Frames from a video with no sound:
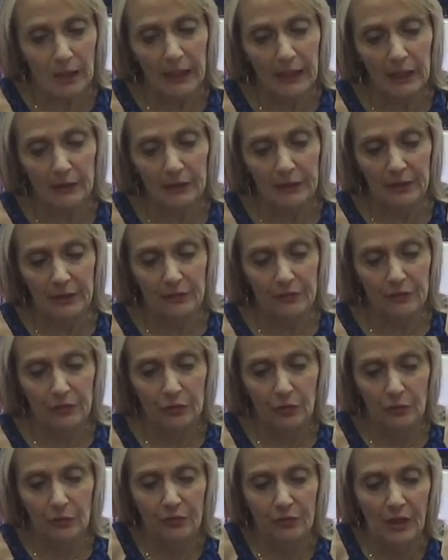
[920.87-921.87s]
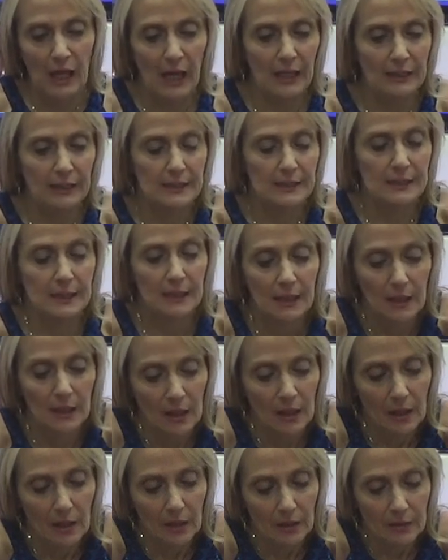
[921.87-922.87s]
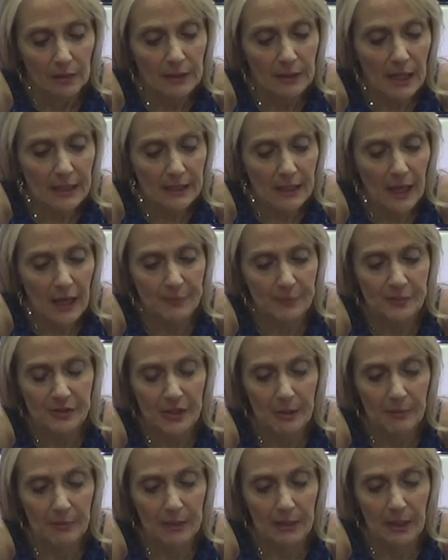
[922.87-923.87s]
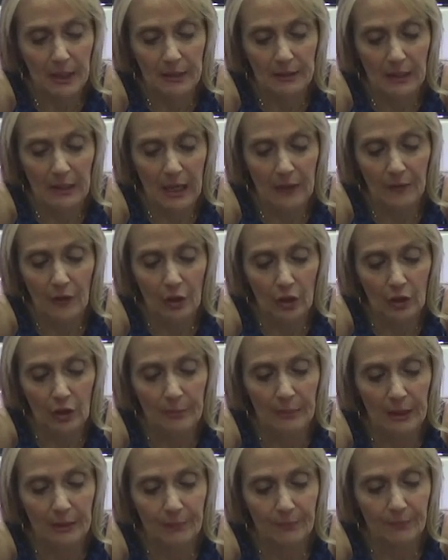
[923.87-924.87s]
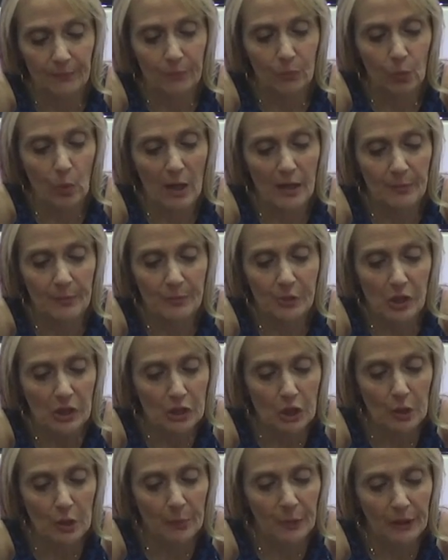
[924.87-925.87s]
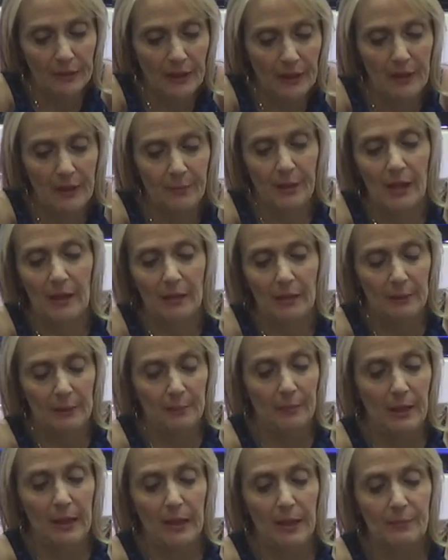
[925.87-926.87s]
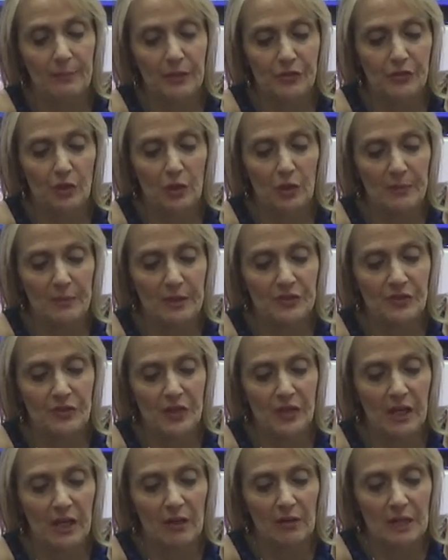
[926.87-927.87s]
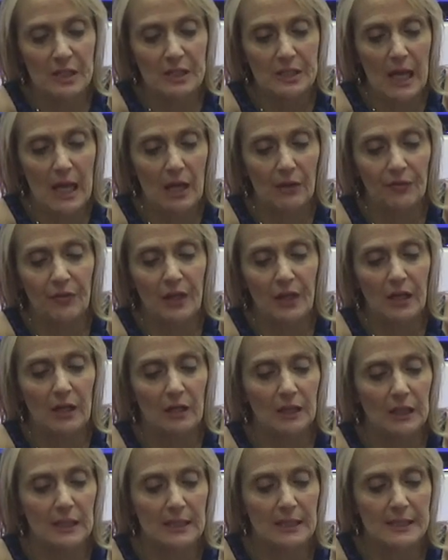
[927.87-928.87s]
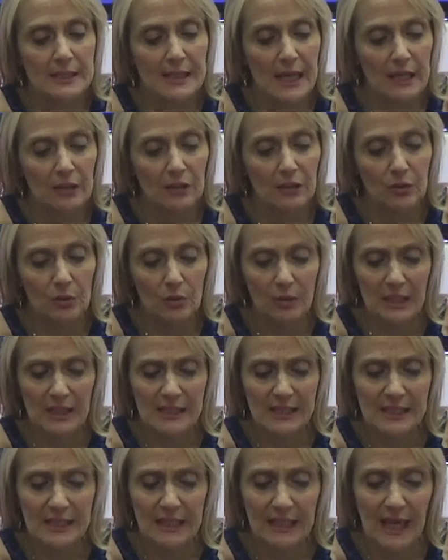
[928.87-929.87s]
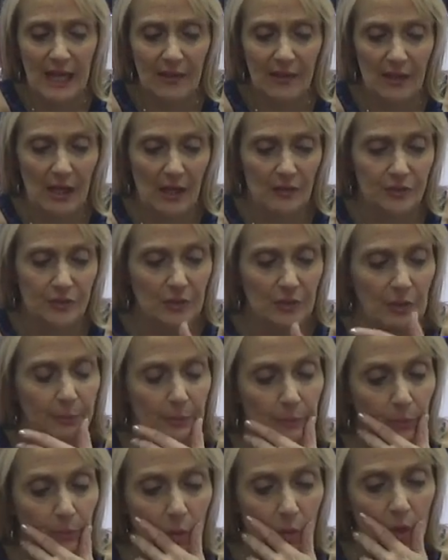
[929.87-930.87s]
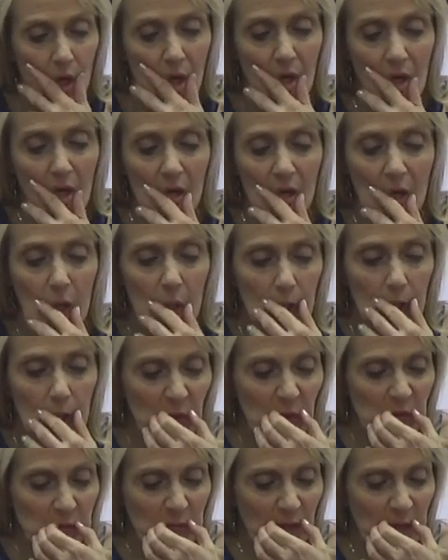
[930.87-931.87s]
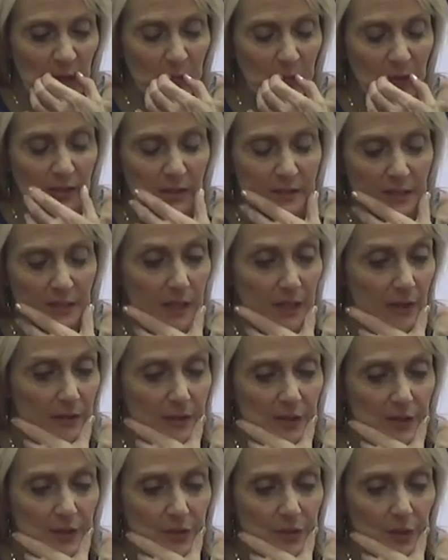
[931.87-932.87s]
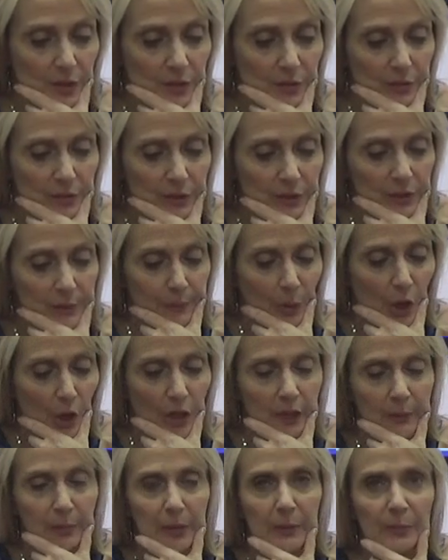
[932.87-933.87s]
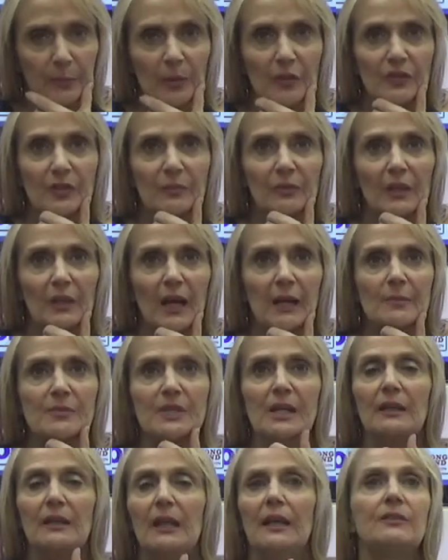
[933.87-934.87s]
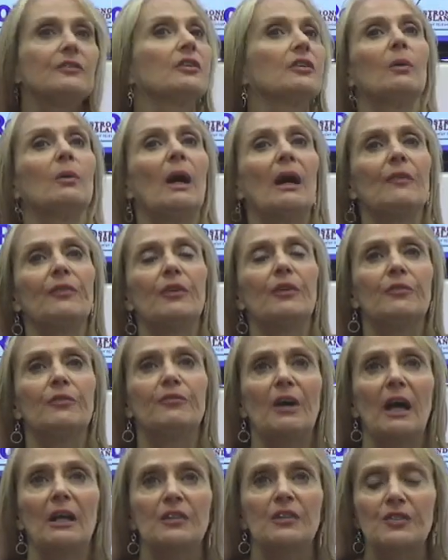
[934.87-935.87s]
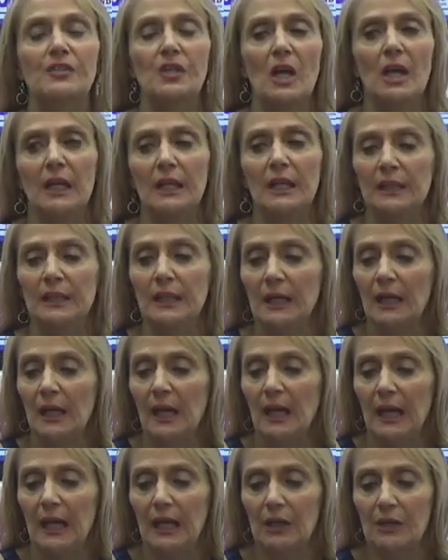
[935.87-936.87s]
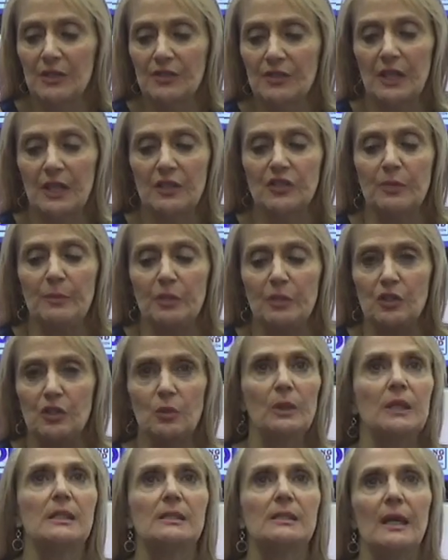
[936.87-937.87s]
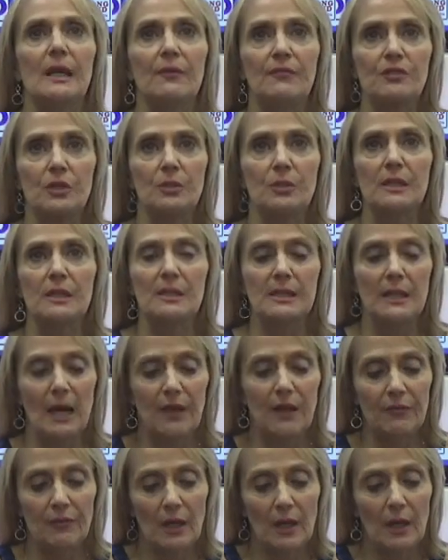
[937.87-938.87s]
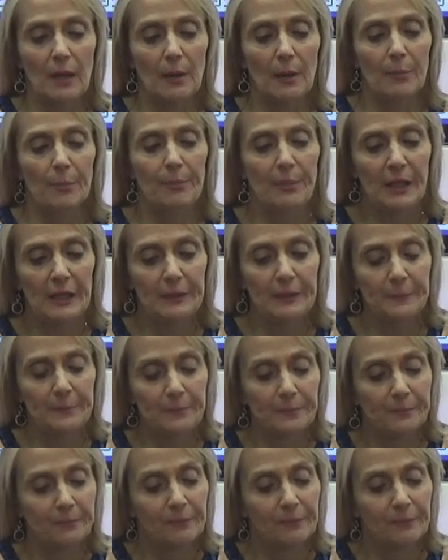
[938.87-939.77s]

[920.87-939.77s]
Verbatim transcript: Aries, you've got Knight of Cups coming in and the Hermit. What I'm interpreting that about eh, Mr. or Mrs. Aries out there is that you need to get out of the house a little bit more. You know, it's funny because Aries are really party people sometimes. They like to go out, they're a fire sign. Aries likes to be doing stuff, doing stuff. But